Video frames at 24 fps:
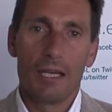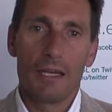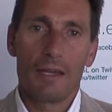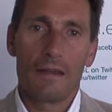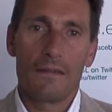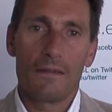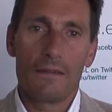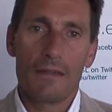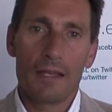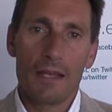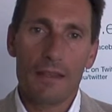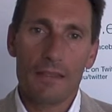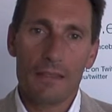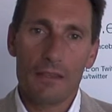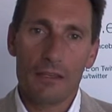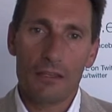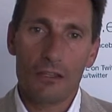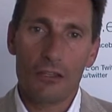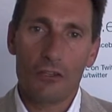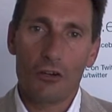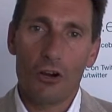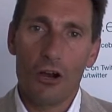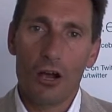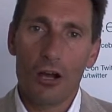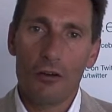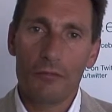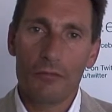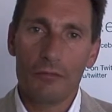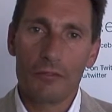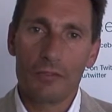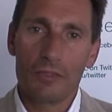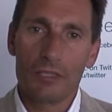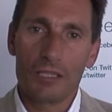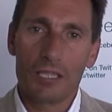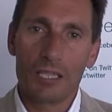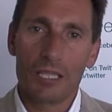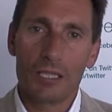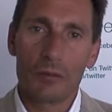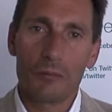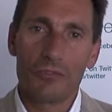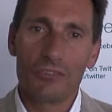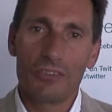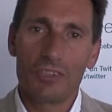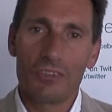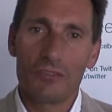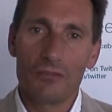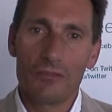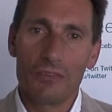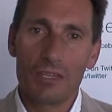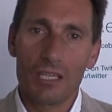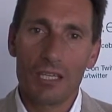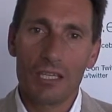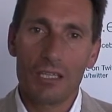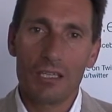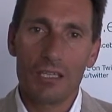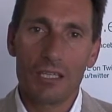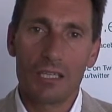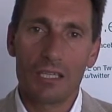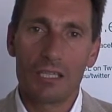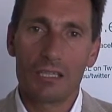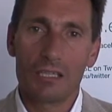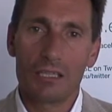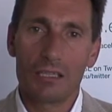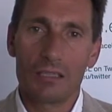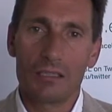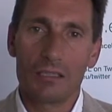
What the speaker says: and that they are oftentimes evading